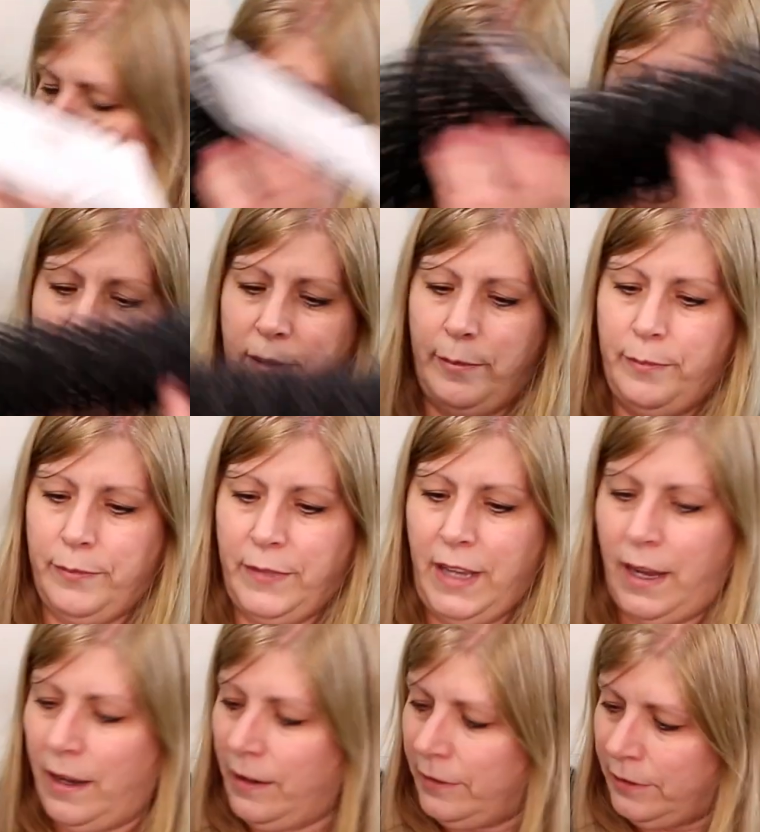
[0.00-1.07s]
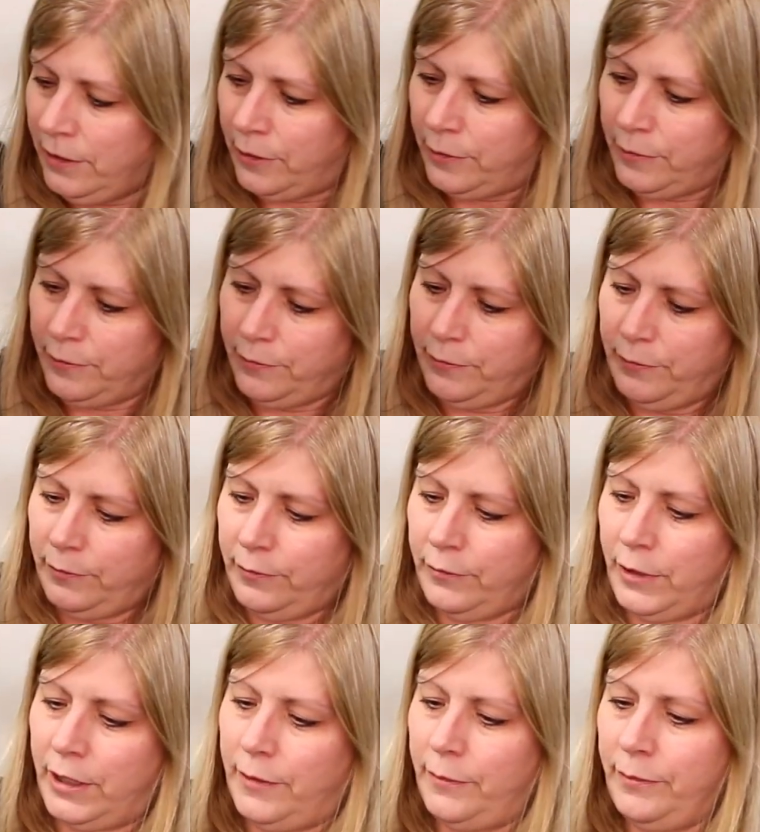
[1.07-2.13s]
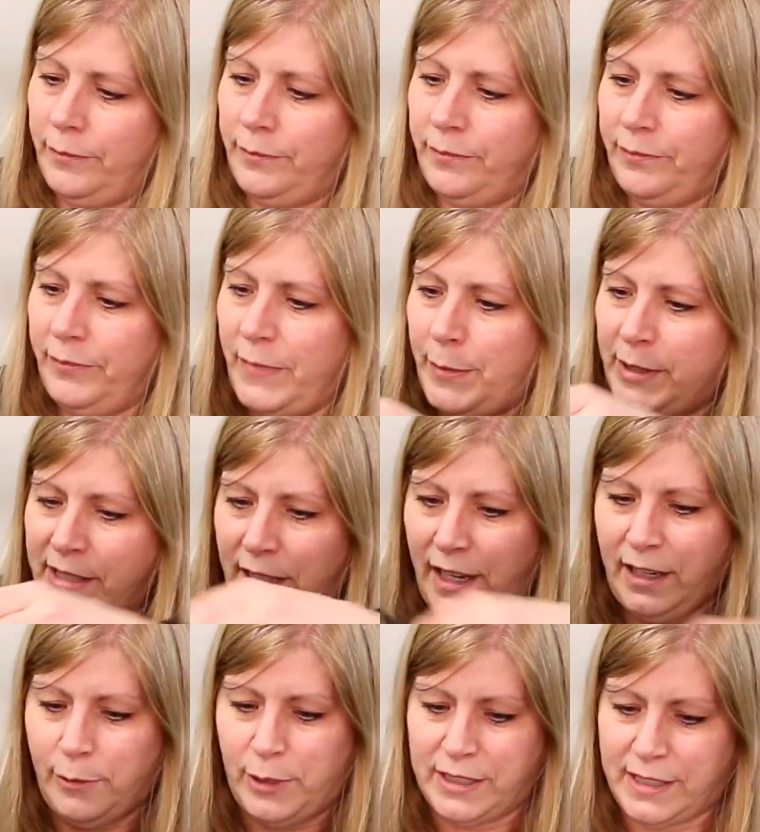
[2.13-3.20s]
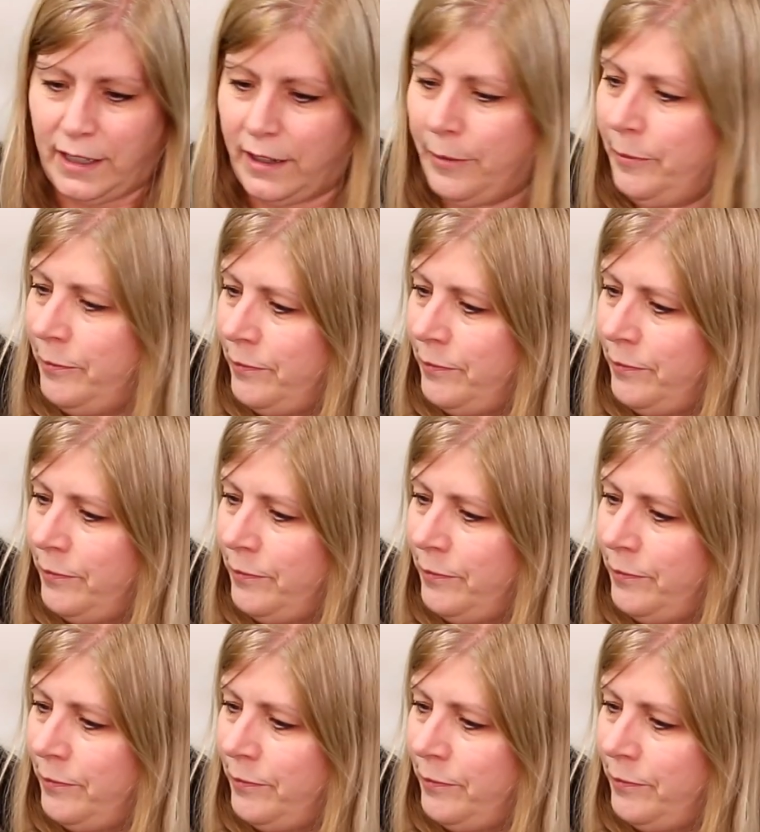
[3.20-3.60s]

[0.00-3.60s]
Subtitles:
2 of them. Yeah, no. Well, let me see. Hang on one sec.